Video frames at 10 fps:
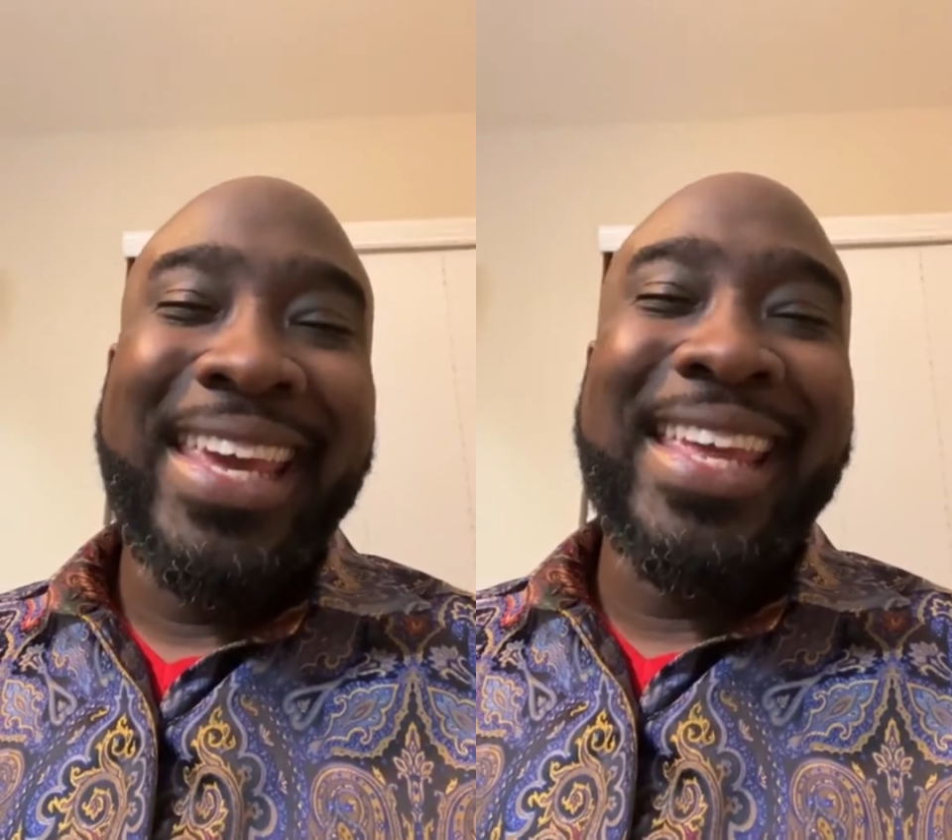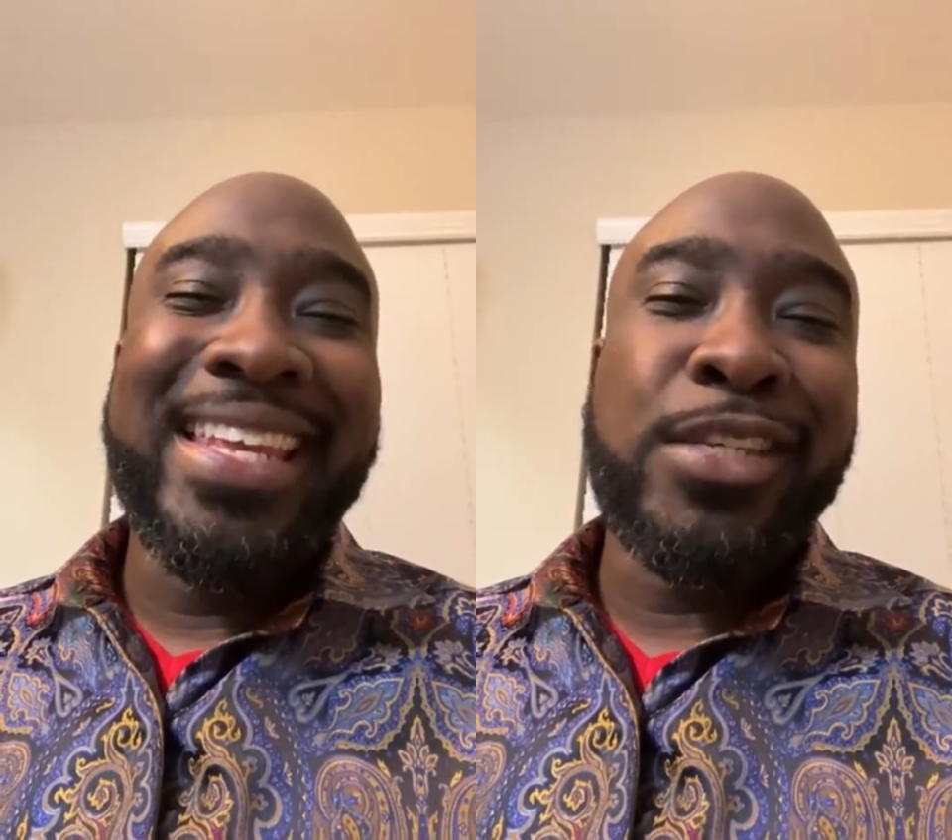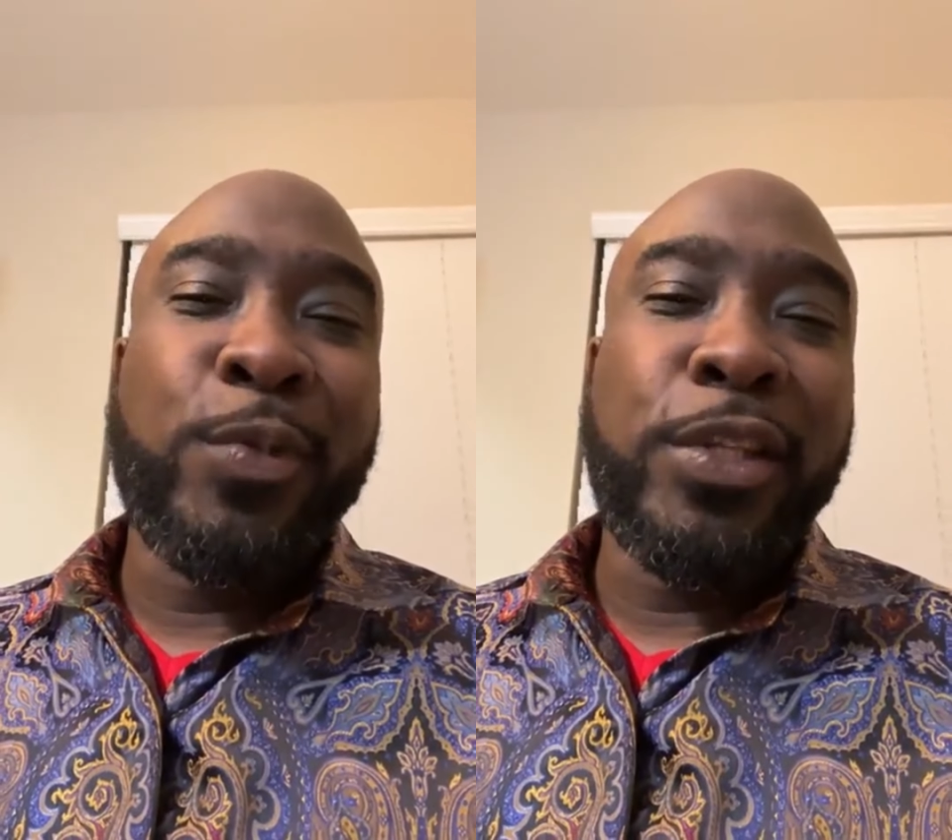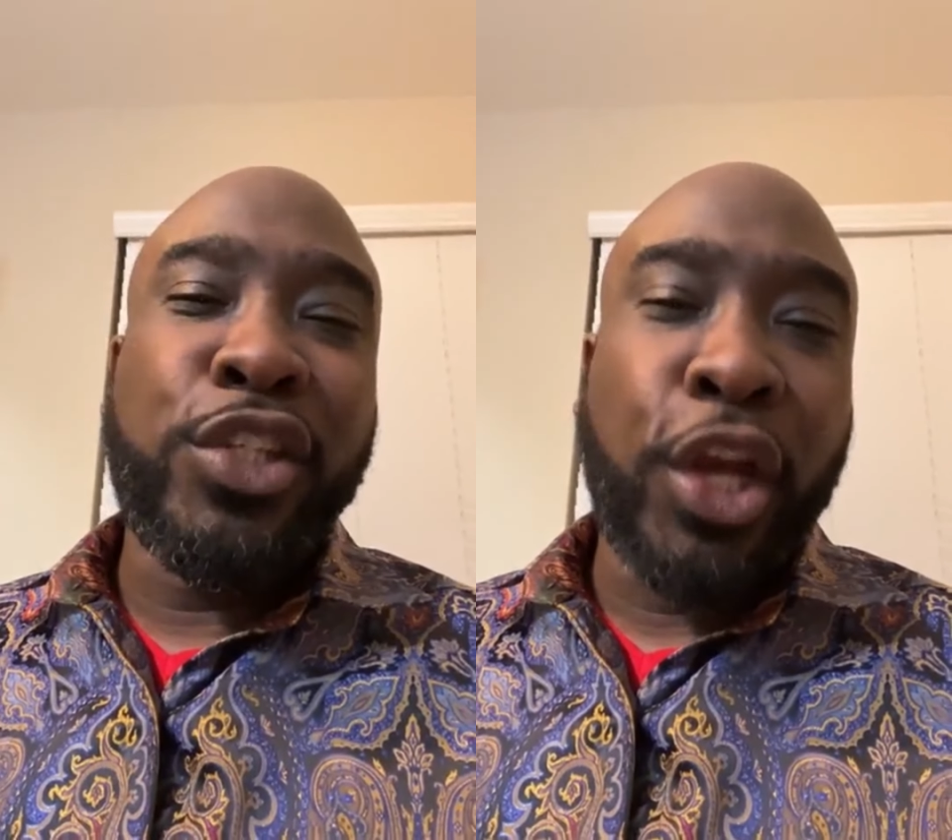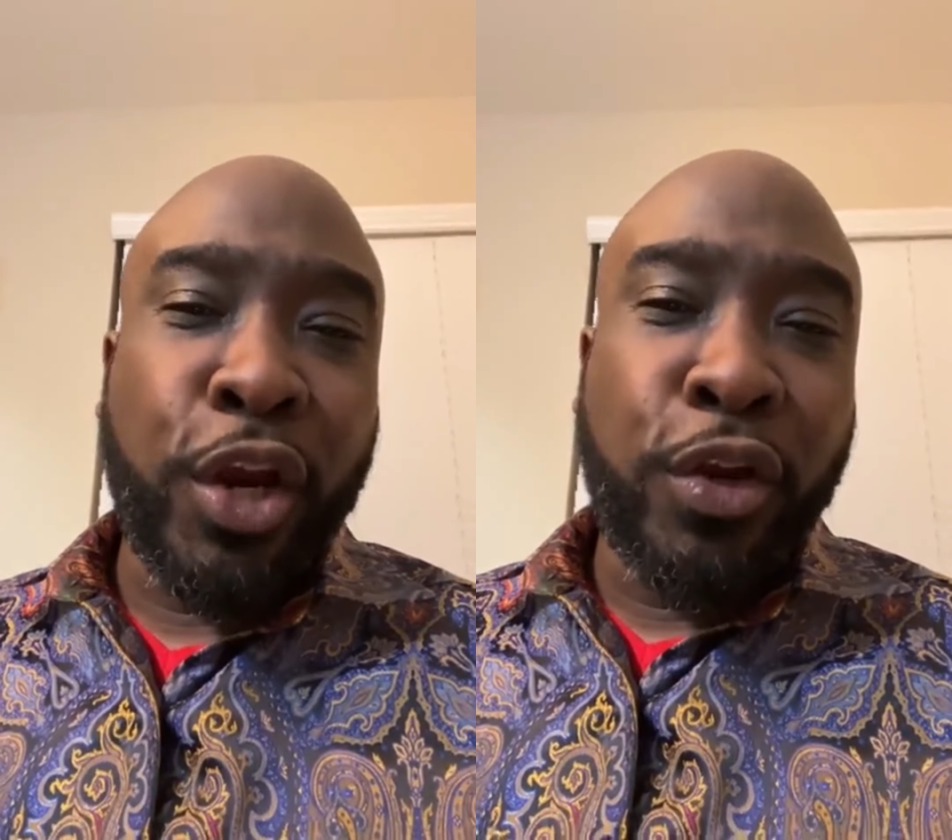It is
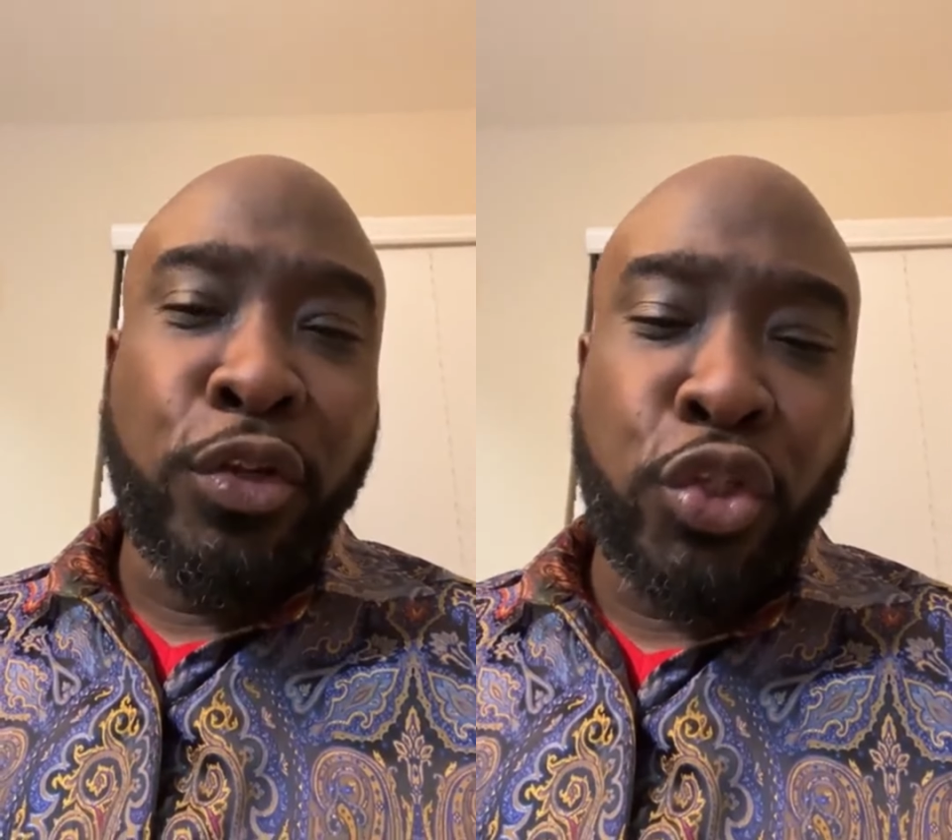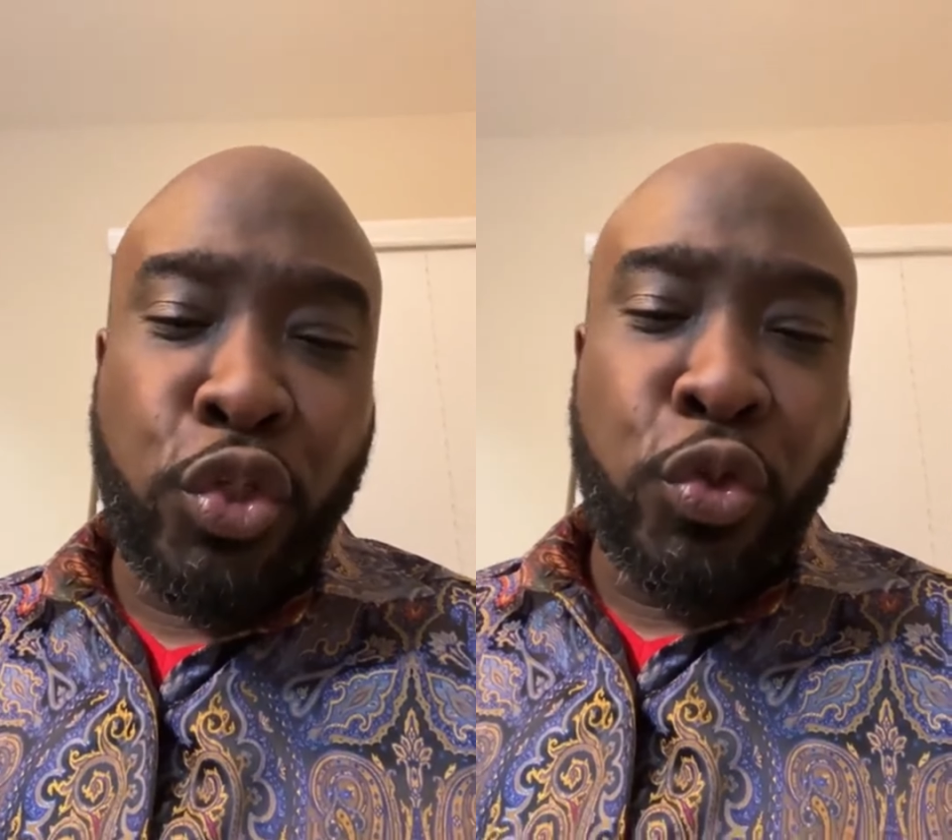returned